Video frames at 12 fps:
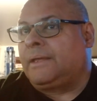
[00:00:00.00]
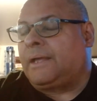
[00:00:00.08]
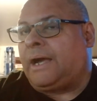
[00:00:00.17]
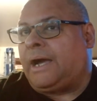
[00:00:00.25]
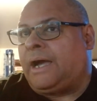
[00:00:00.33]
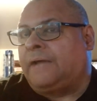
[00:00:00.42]

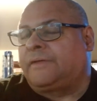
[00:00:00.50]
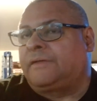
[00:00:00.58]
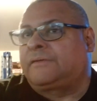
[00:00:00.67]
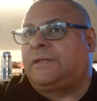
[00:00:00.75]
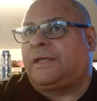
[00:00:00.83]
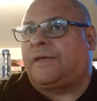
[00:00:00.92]
I
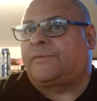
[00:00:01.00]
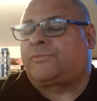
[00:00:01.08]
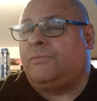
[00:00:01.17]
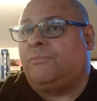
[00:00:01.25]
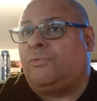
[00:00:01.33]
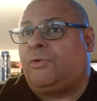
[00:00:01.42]
tend to live
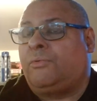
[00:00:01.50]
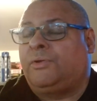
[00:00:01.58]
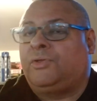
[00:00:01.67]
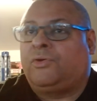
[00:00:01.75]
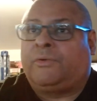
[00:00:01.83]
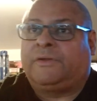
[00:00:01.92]
stream more when
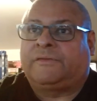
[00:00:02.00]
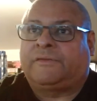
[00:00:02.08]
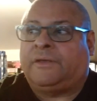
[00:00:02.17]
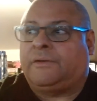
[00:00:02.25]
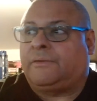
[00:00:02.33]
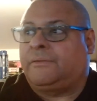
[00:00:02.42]
no one is
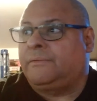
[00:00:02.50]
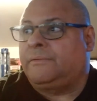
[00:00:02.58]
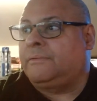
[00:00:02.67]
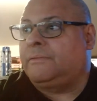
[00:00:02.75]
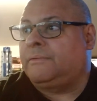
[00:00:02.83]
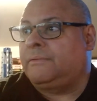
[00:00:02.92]
here.
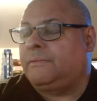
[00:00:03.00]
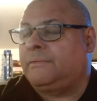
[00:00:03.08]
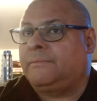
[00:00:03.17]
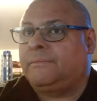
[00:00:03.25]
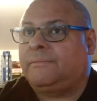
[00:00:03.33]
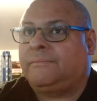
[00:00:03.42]

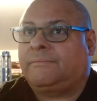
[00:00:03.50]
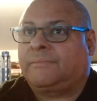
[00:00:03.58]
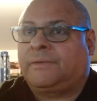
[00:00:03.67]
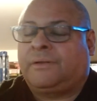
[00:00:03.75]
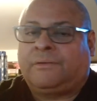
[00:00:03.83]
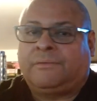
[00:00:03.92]

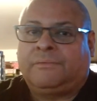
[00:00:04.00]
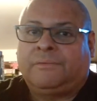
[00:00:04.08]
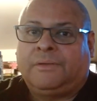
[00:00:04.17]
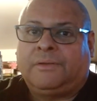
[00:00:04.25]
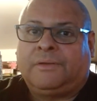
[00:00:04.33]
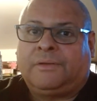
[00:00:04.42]
You know,
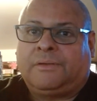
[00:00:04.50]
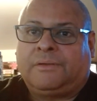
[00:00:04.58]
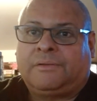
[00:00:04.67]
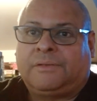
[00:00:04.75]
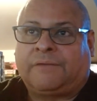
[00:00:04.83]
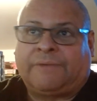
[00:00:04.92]

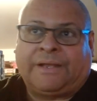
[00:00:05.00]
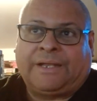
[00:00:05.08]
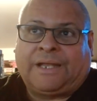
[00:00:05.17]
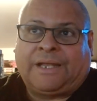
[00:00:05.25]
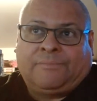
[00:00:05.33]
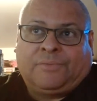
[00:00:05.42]
like right
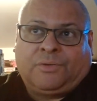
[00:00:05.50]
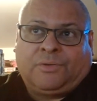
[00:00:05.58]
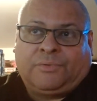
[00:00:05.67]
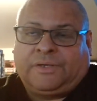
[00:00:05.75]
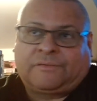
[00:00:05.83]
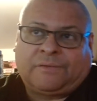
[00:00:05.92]
now I'm alone
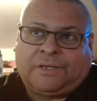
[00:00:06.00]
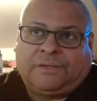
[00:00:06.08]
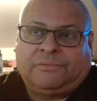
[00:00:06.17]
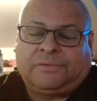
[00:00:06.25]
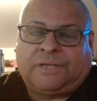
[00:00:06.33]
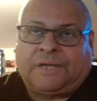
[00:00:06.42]
here, so I
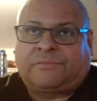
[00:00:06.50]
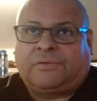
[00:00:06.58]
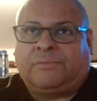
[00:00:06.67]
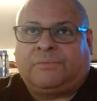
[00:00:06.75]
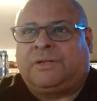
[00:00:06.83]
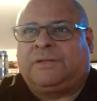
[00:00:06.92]
do a live
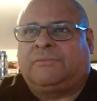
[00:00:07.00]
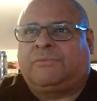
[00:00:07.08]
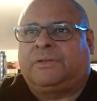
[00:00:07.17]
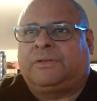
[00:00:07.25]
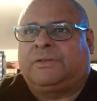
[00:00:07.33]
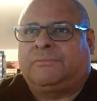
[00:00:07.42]
stream.
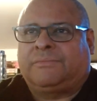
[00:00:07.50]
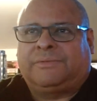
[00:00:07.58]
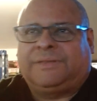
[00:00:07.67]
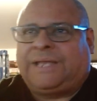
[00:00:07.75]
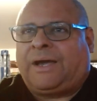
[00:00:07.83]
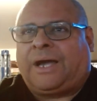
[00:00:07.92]
When
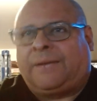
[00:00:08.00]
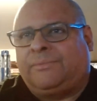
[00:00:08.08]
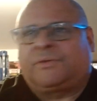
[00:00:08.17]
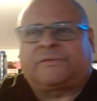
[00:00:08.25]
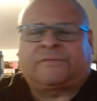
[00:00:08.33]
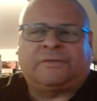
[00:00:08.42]
now I'm
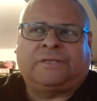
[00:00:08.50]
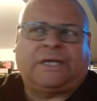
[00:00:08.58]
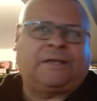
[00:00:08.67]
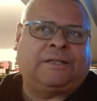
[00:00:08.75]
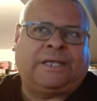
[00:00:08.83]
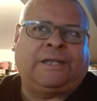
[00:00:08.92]
noticing
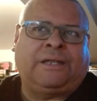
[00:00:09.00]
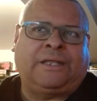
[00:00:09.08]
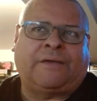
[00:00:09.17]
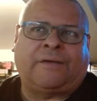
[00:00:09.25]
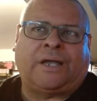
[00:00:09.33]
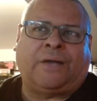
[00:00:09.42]
that lately
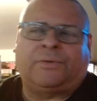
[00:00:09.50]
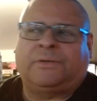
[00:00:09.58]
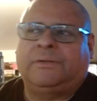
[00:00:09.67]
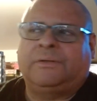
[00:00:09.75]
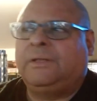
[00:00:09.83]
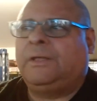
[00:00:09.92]
I
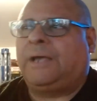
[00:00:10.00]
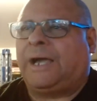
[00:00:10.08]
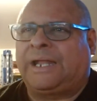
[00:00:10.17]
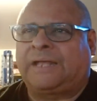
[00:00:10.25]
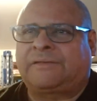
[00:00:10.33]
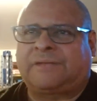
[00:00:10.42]

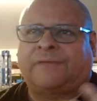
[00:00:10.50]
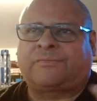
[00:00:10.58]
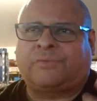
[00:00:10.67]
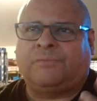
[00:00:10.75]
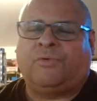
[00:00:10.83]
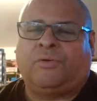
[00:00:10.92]
like to live
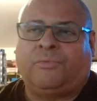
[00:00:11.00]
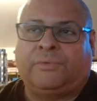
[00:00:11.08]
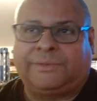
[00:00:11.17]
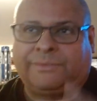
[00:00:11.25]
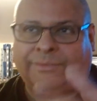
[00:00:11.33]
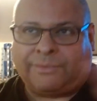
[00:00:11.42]
stream more
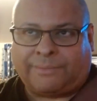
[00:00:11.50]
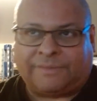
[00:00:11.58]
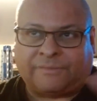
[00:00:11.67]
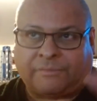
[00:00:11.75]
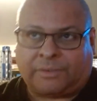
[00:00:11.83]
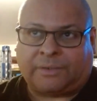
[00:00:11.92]
when
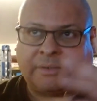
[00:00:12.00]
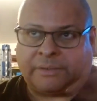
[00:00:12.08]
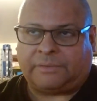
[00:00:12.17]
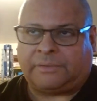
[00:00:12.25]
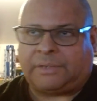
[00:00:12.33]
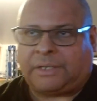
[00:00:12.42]
nobody's around
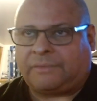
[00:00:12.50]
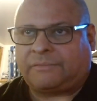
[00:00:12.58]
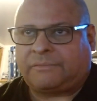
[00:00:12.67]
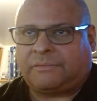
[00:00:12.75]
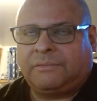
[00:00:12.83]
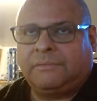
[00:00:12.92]
me in the house.
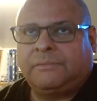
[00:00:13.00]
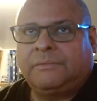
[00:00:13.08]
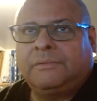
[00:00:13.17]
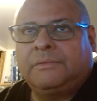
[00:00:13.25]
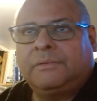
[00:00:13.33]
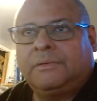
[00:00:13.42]

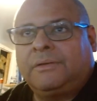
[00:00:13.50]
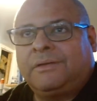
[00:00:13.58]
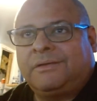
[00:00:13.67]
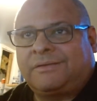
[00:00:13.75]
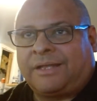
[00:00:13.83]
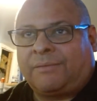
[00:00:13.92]

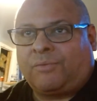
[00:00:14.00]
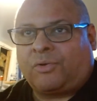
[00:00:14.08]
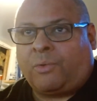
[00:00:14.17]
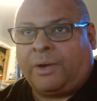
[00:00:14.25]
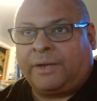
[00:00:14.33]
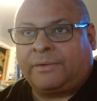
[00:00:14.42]
It's a lot more
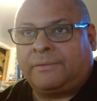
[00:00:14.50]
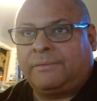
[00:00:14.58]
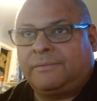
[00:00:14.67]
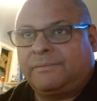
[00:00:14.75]
quieter.